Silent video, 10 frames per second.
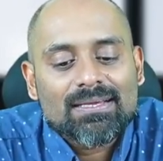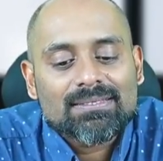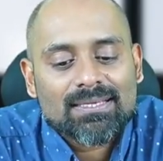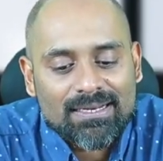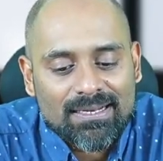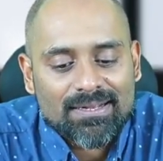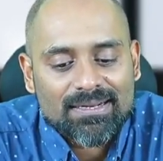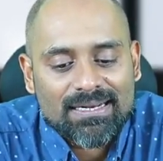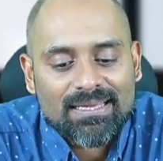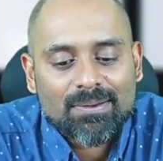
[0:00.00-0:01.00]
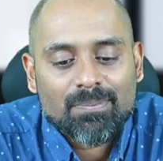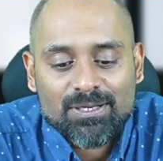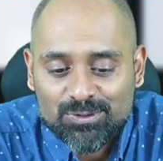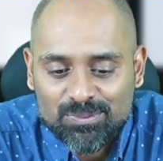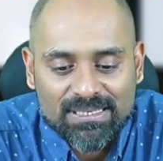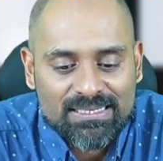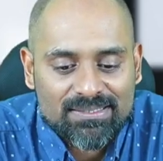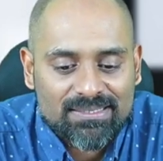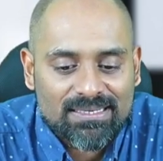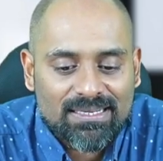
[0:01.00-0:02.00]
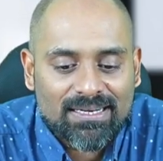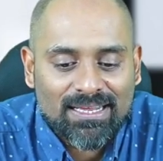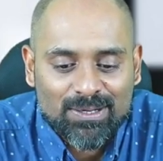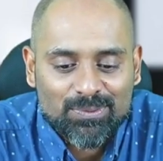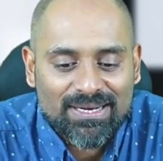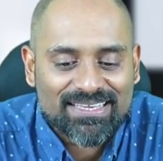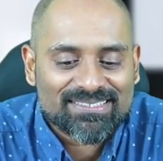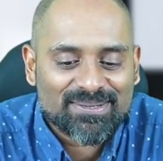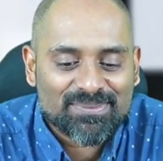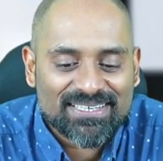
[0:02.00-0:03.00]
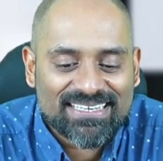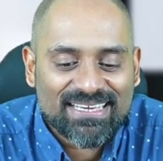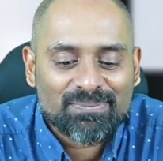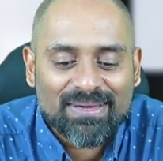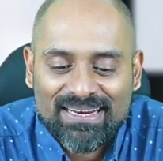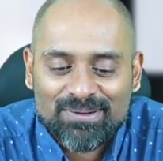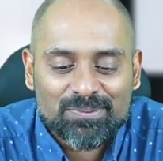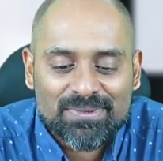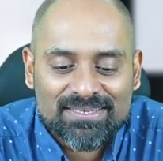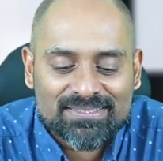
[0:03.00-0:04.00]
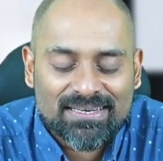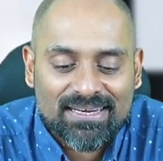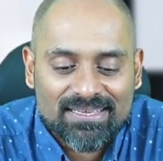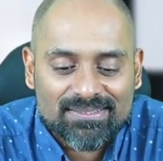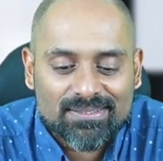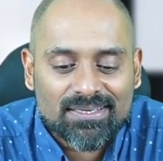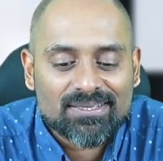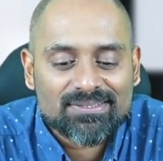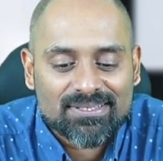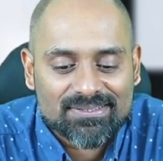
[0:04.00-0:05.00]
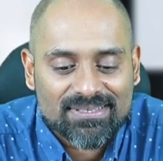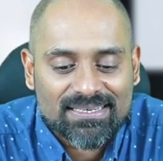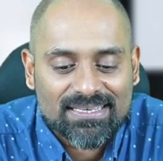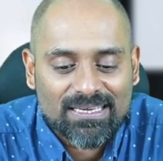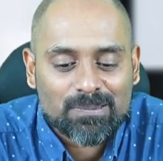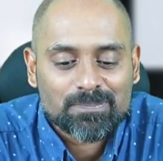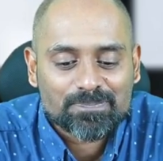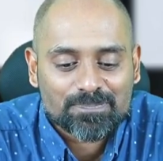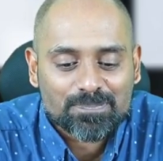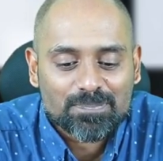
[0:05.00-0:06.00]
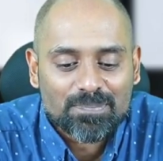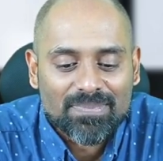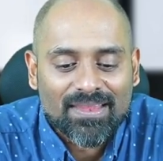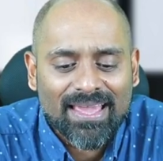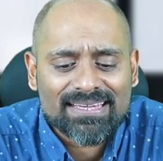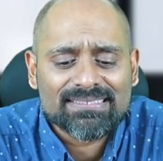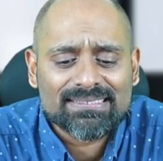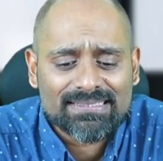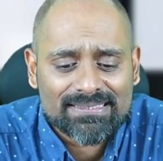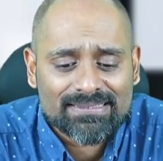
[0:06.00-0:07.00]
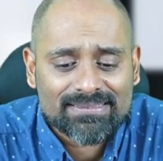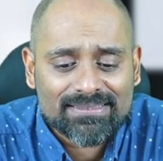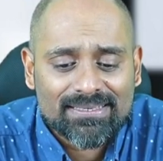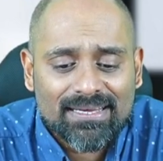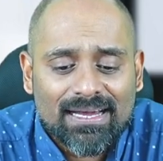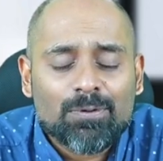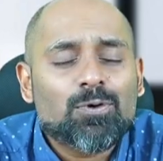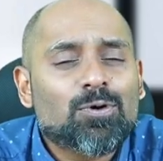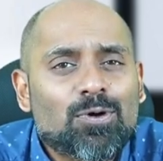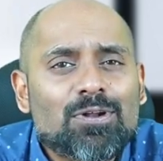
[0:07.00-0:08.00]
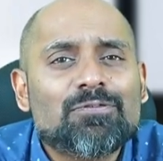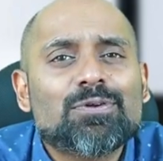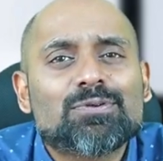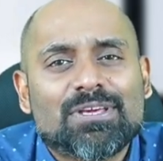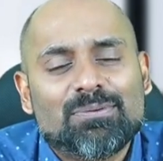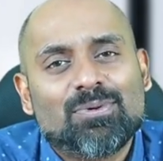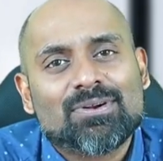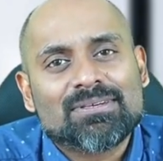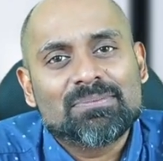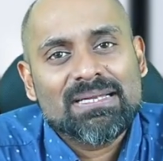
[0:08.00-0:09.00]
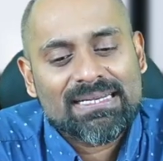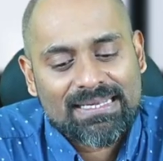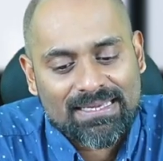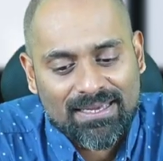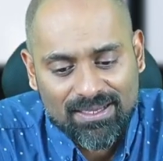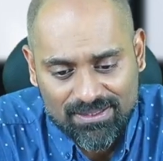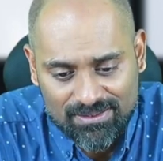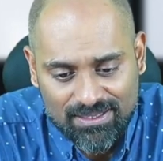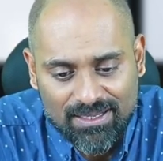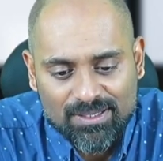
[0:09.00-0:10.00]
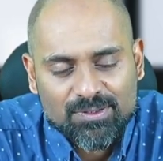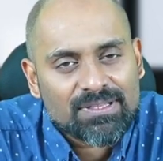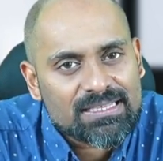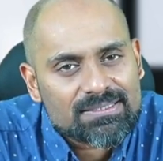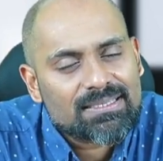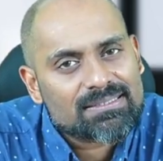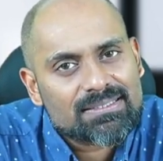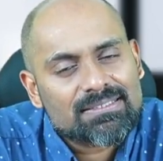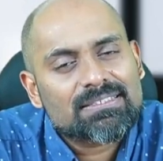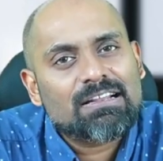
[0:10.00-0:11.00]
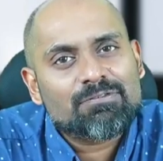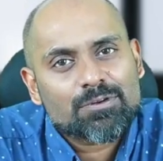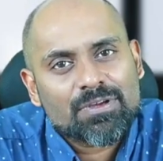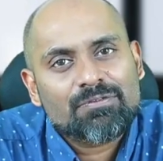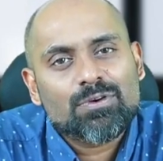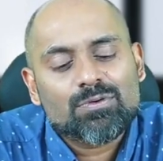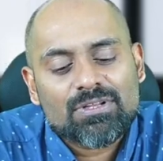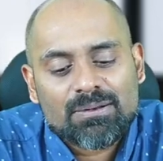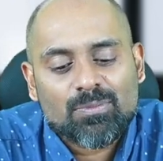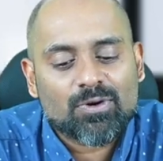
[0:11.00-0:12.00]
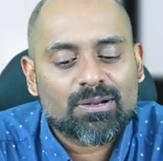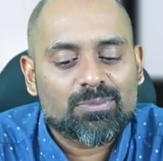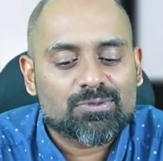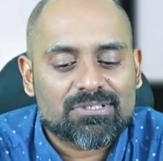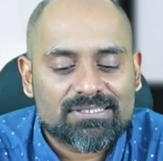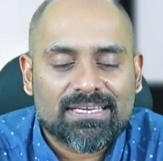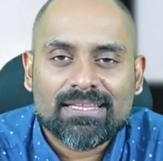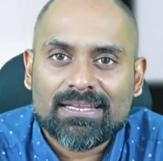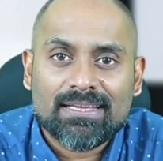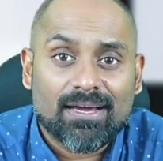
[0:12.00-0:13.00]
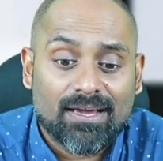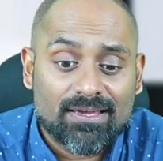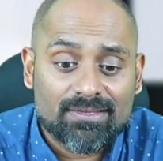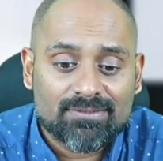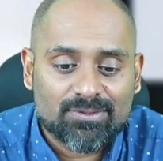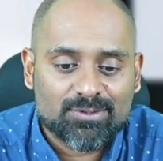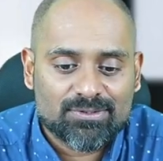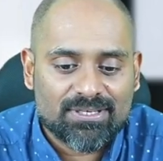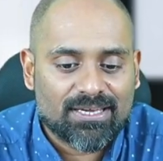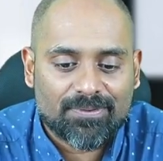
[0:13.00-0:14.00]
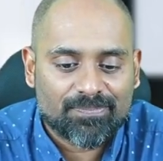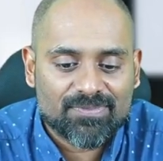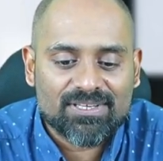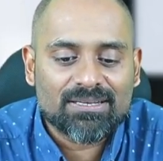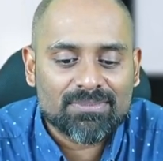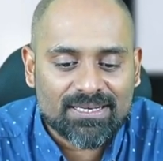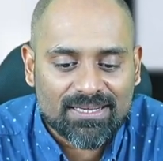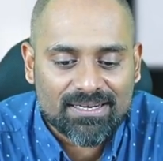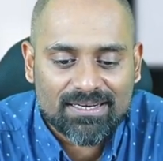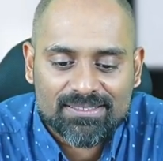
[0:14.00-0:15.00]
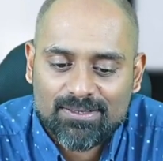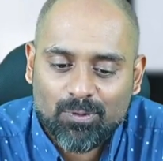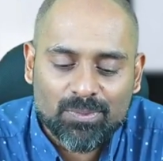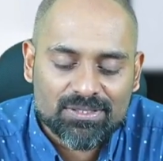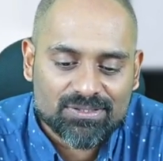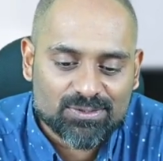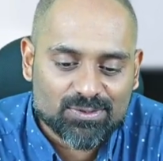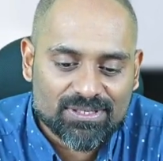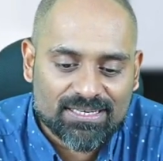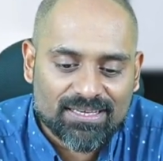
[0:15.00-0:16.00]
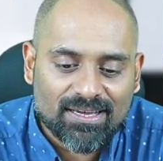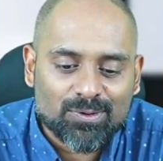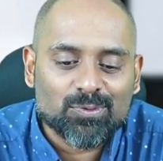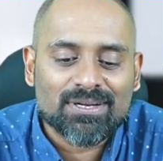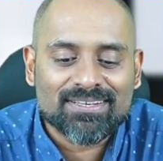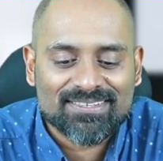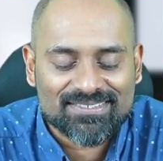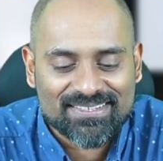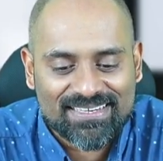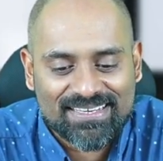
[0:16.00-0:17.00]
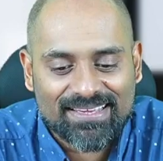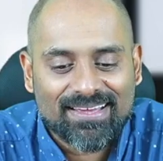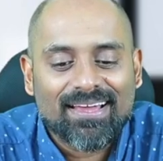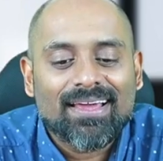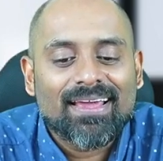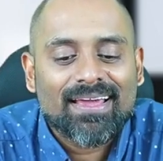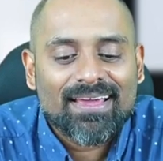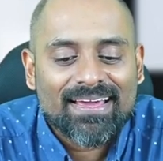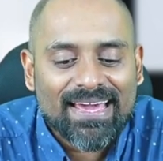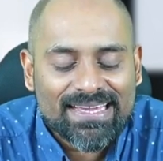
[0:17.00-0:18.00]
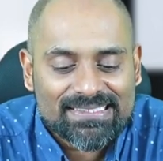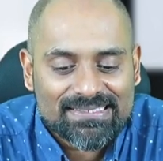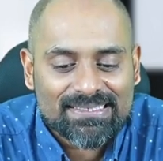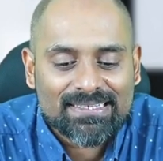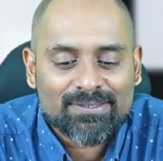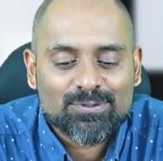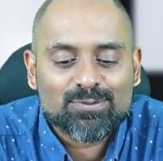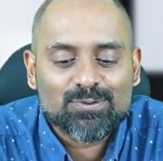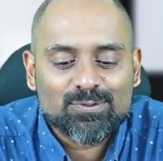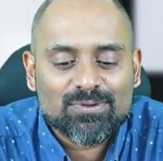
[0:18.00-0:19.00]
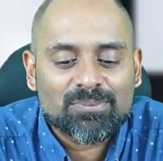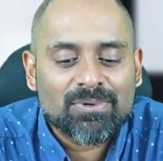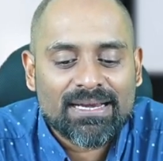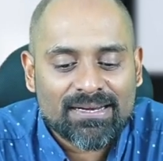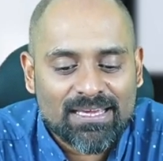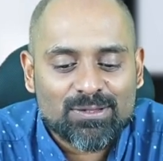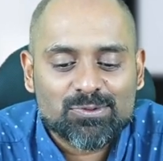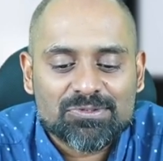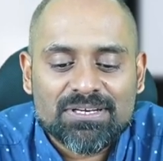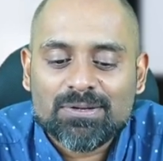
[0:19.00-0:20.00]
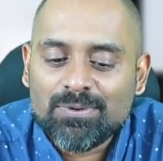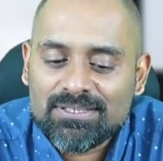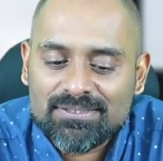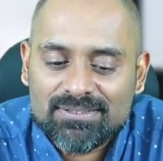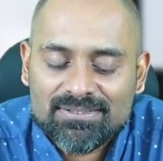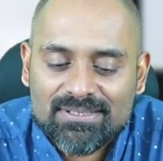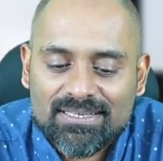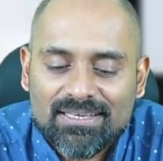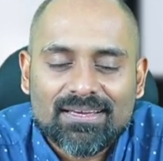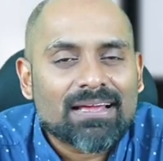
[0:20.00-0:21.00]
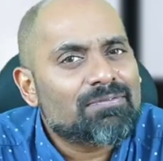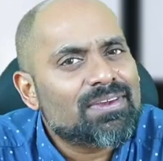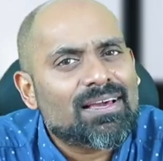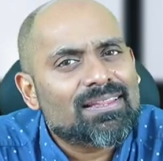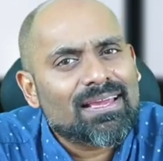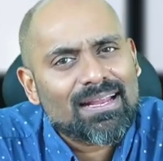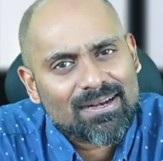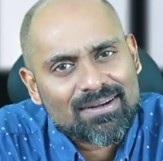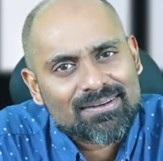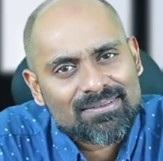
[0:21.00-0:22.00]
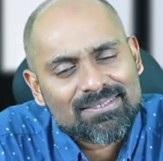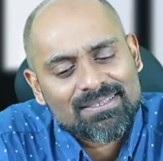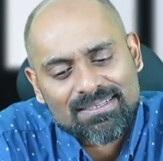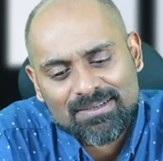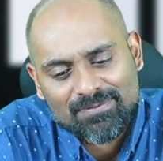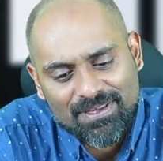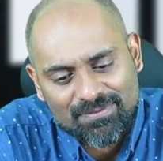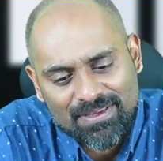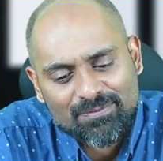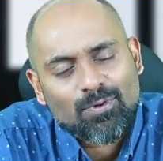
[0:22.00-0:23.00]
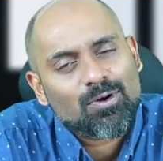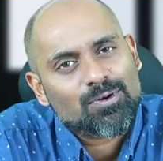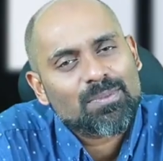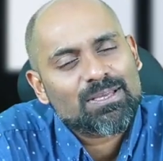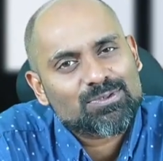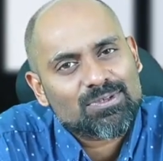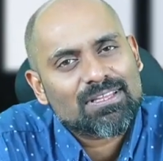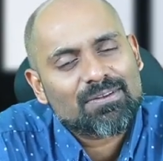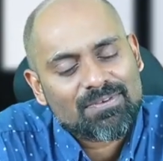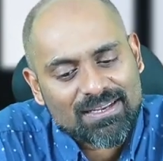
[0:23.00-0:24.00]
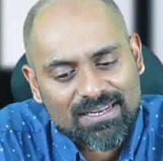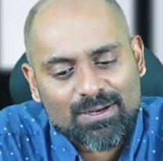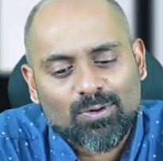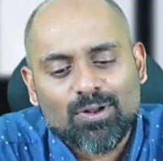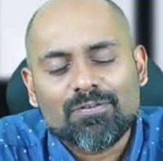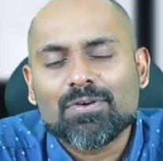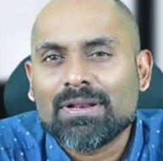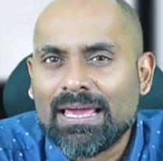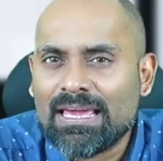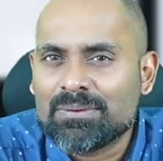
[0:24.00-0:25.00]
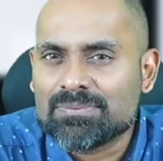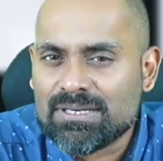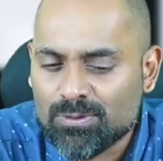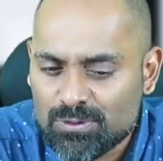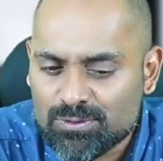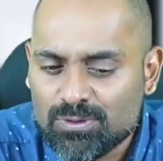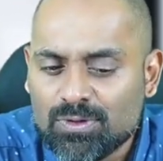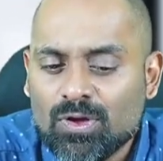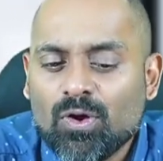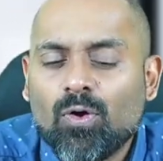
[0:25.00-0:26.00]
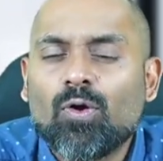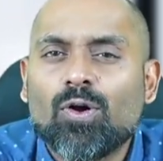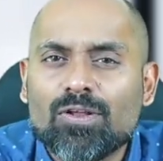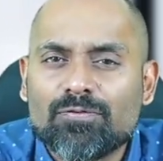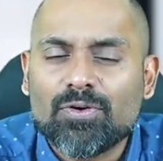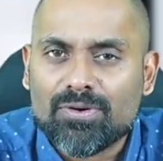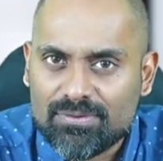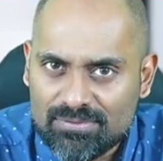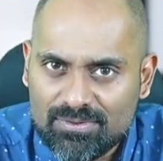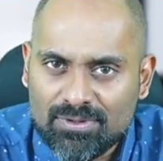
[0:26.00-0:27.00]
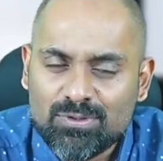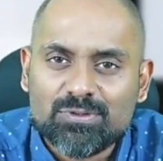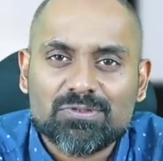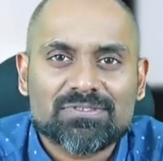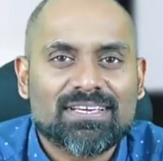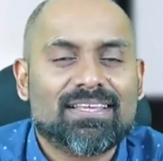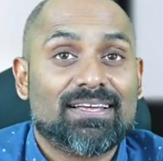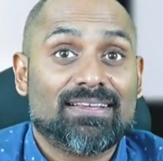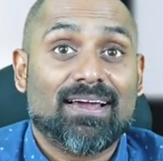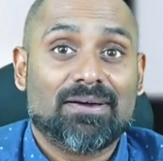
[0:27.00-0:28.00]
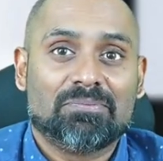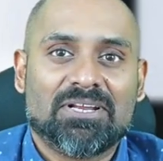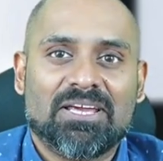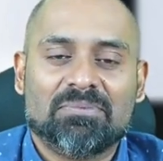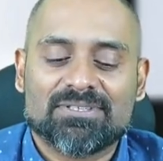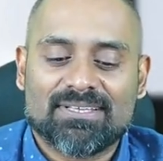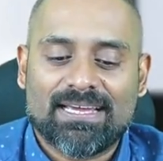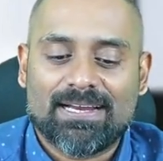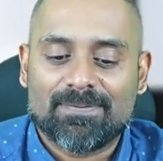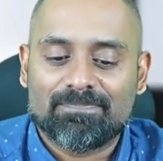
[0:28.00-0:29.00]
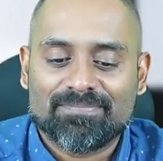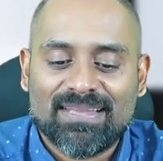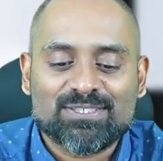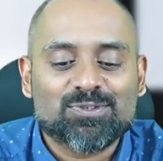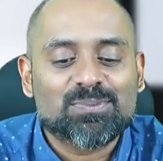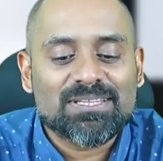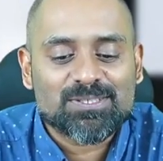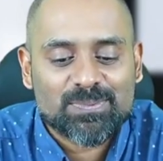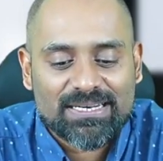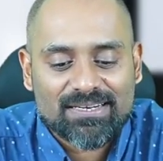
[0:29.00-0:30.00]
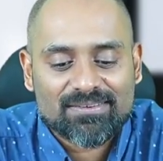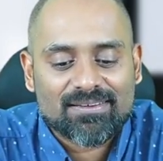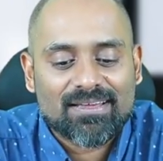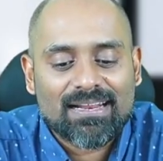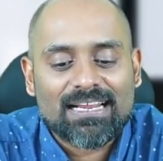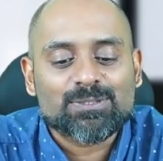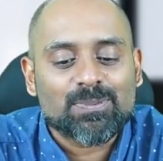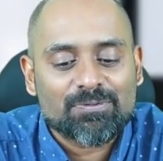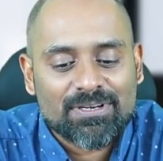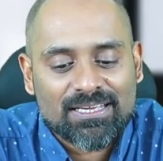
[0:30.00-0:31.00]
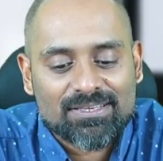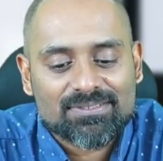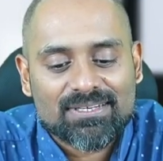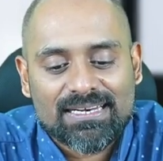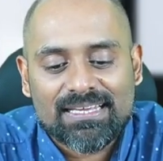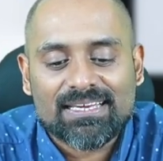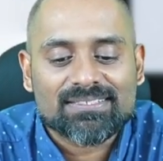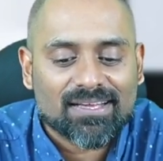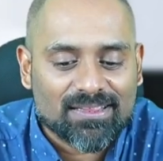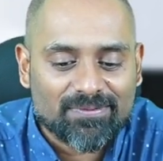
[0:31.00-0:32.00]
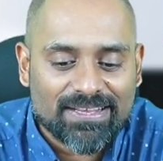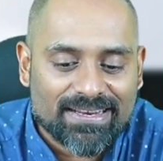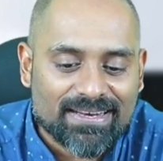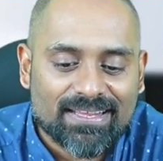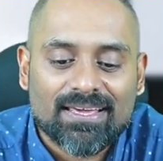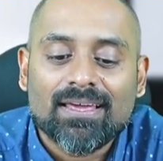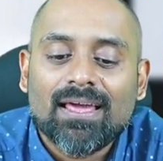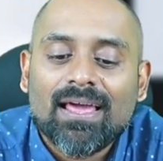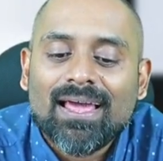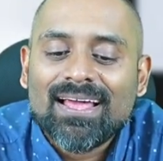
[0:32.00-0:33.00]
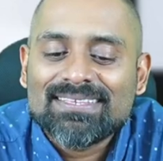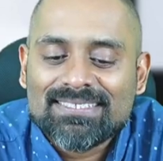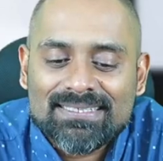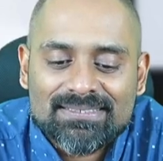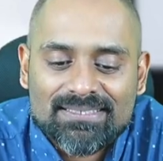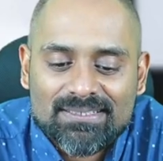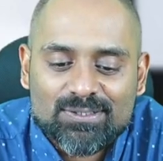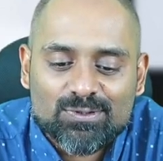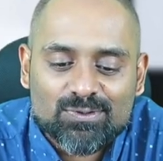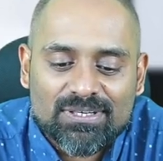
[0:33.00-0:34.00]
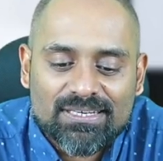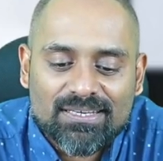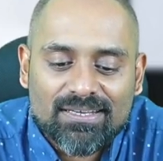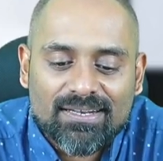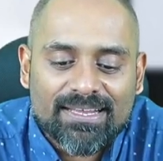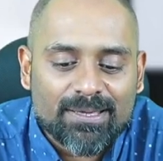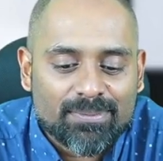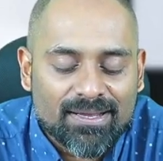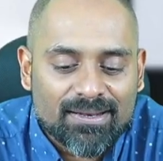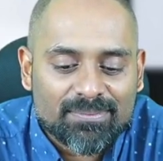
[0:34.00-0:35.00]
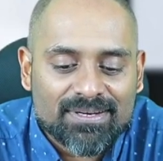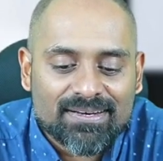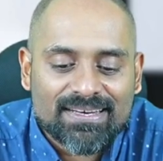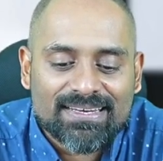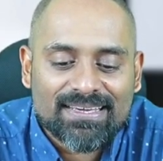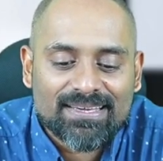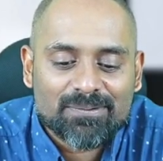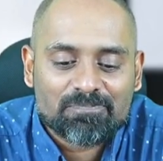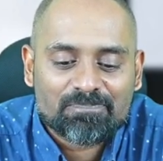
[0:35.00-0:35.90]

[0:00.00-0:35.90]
Sanila ready, Manju Merita ready, Neenu Alexander ready, Merinoman is ready, Shija is ready. Excellent. I want all of you to keep on commenting, yeah? So that's itself to give you that moral booster saying that, yeah, I can also say, Jean Maria ready, Saumya Shiju ready, Anu Anil is ready. Excellent. Do comment. Geetu Srinivasan is ready. And we are there, isn't it? We want to make sure that we read all of your names and also all of your, you know, you should say that, yeah, my name is there. That should be the spirit. Reshmi Vinish ready, Shaktivel ready, Jinsi Jiju ready, Liba Liban ready.